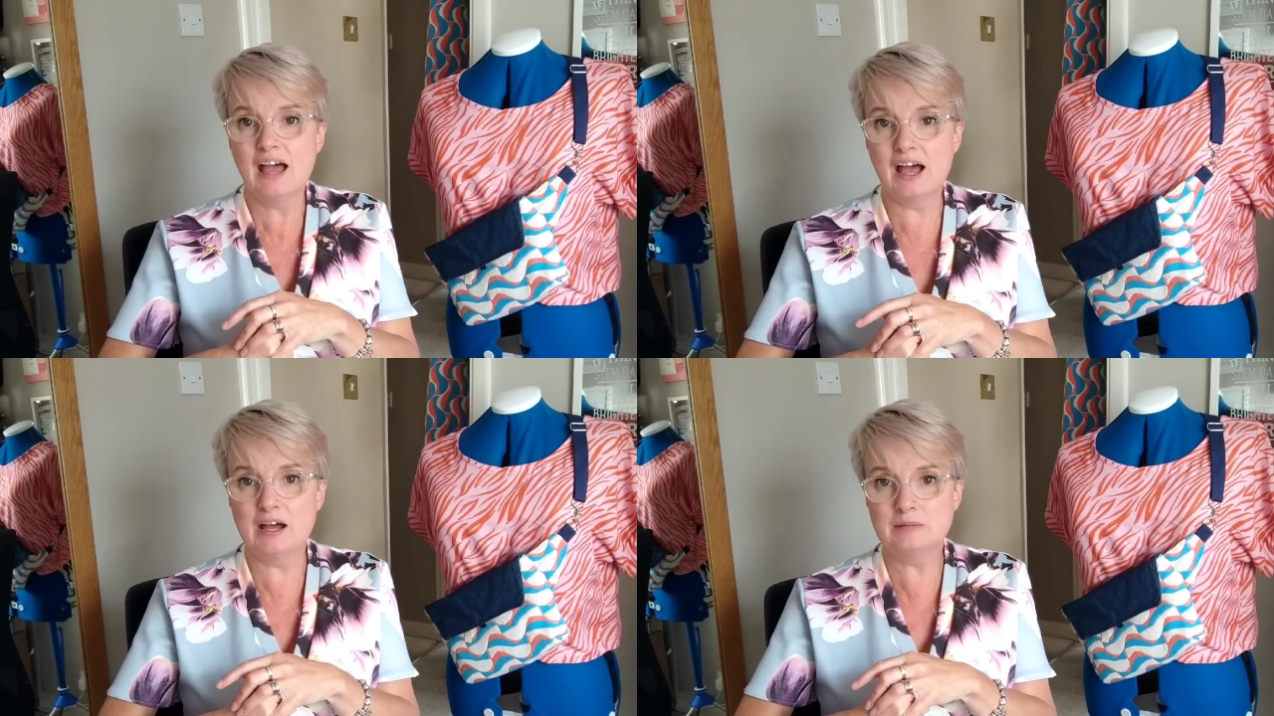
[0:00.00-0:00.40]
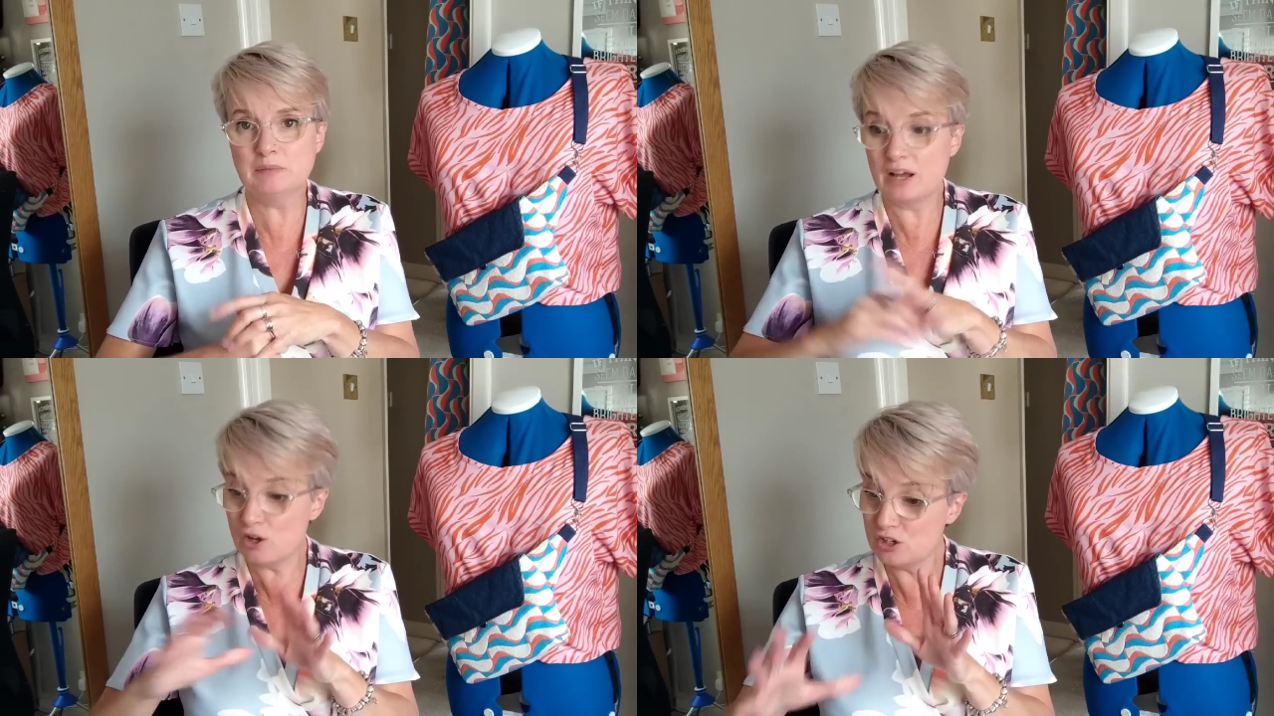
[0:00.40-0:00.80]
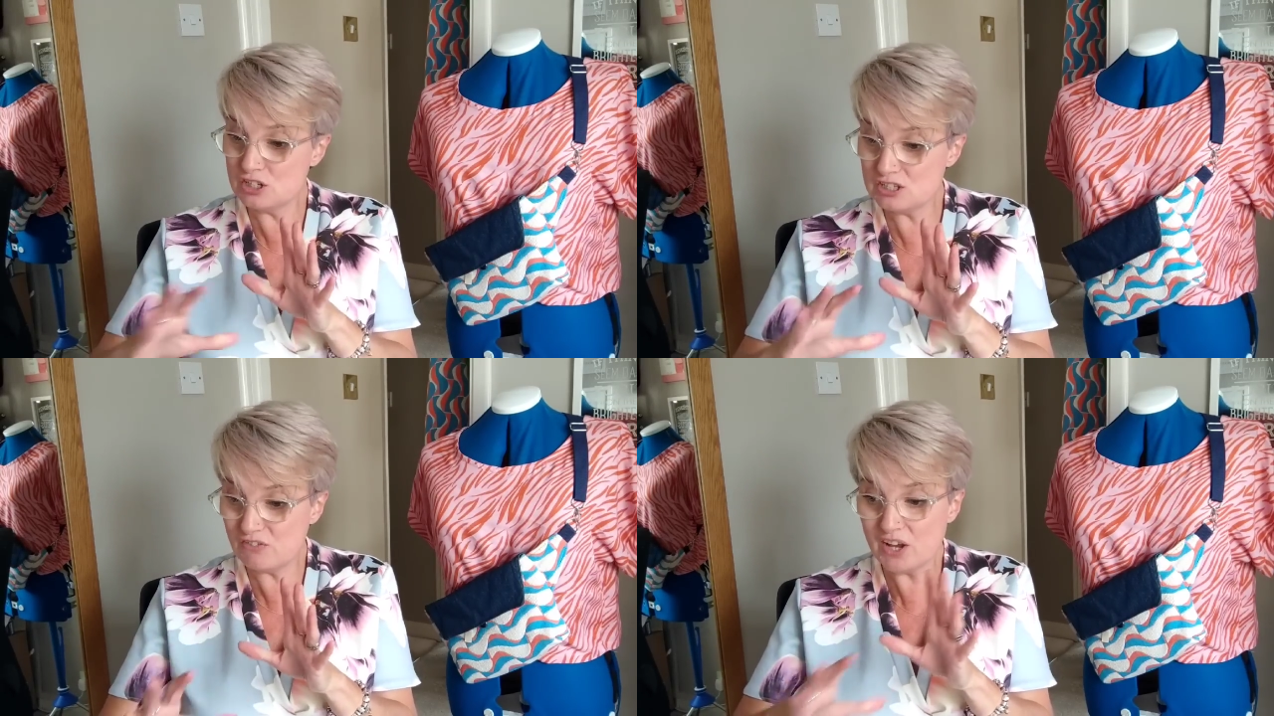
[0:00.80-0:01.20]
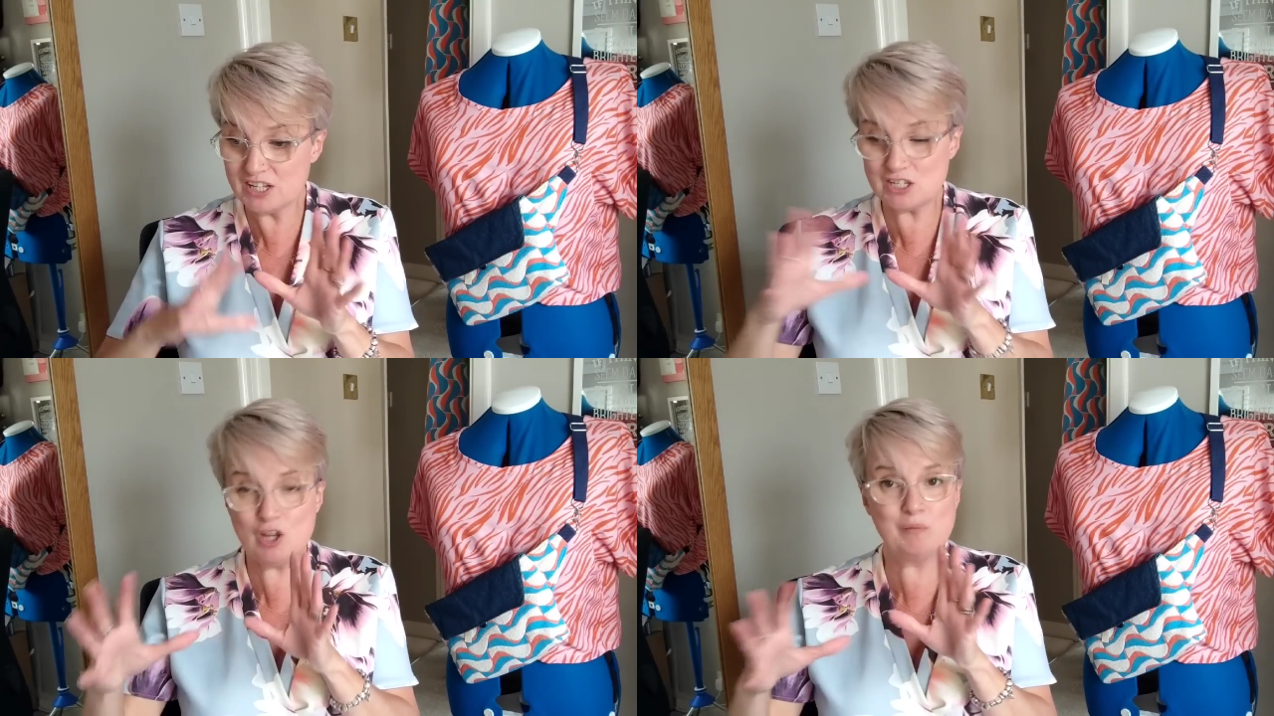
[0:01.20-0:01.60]
I couldn't
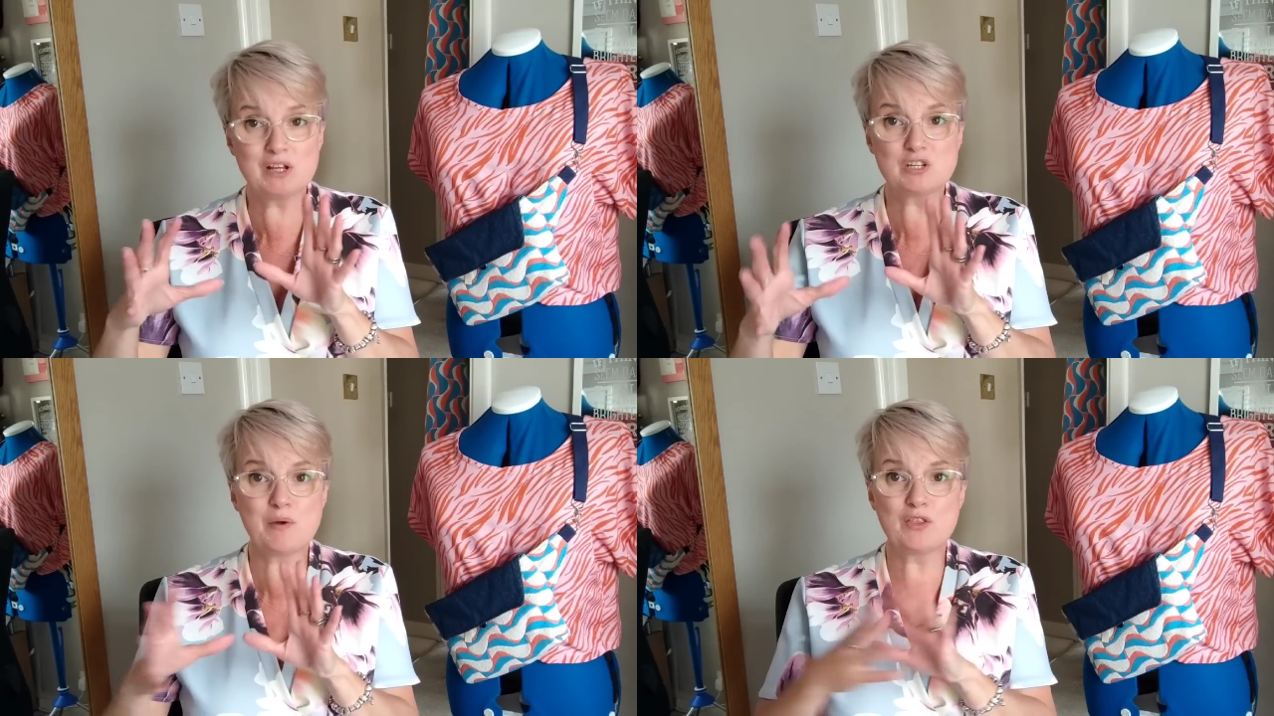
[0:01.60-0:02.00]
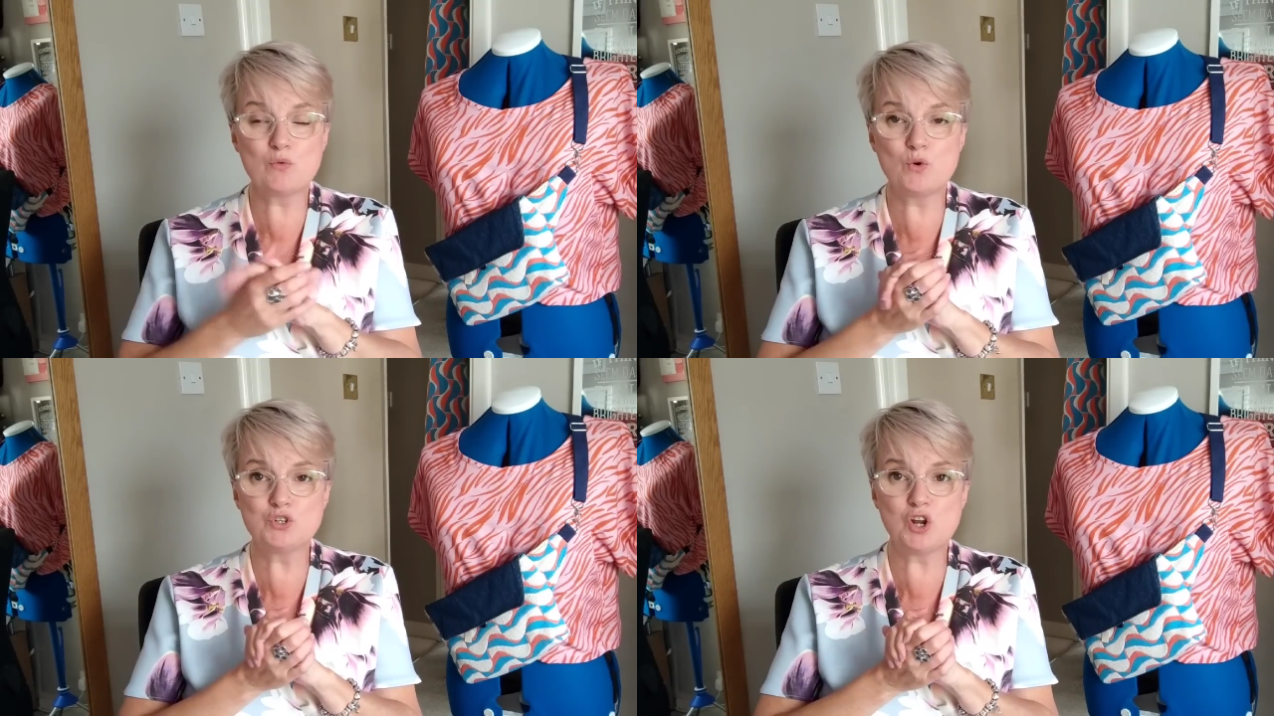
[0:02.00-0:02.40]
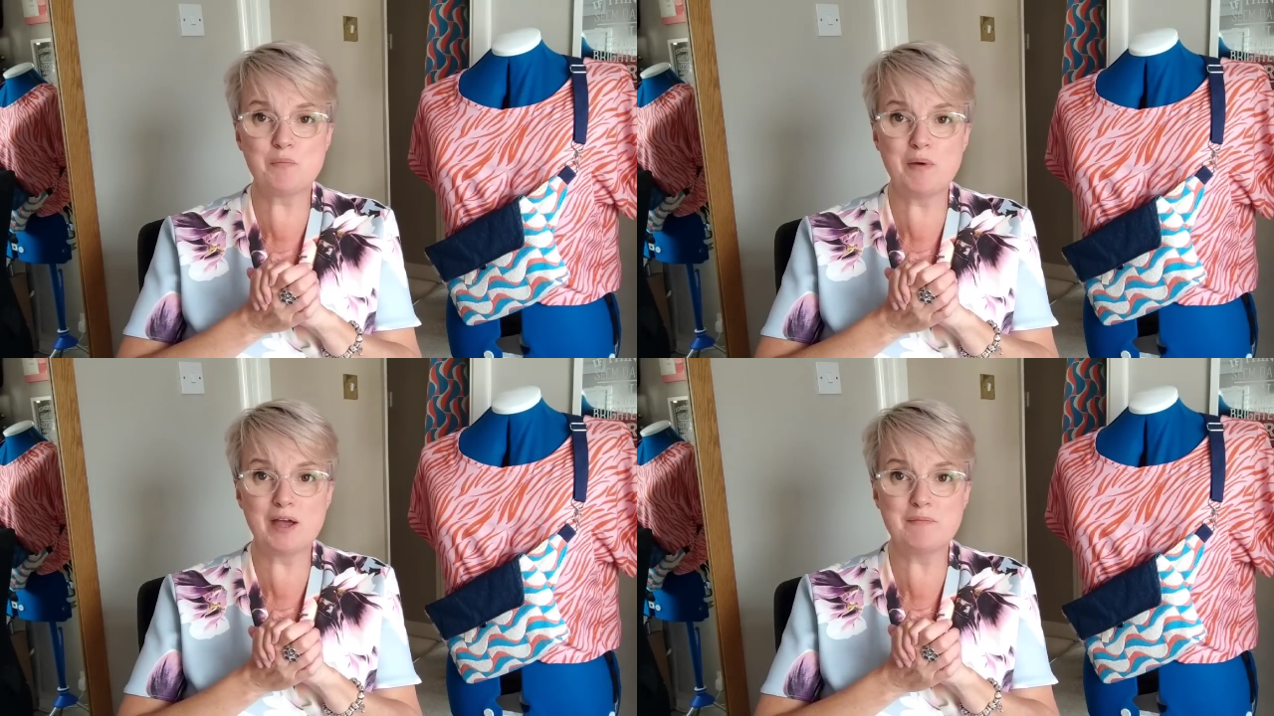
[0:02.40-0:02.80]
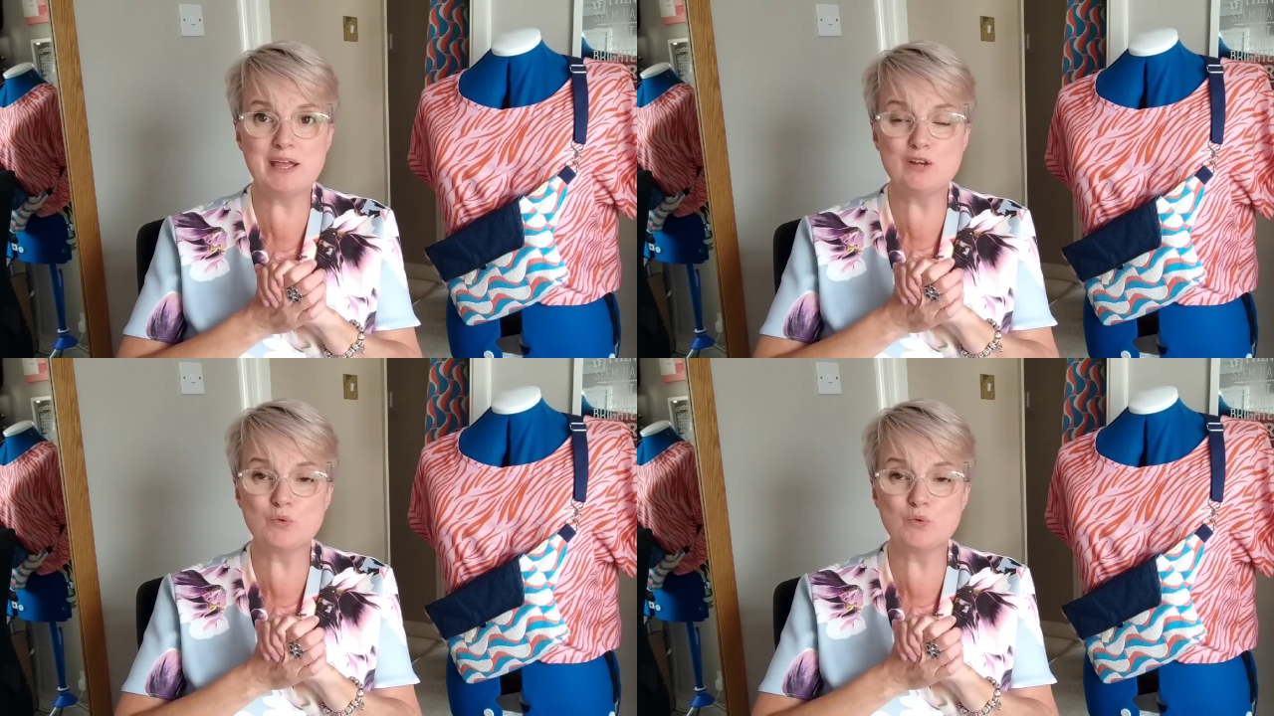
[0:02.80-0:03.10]
find too much about the Wardrobe by Me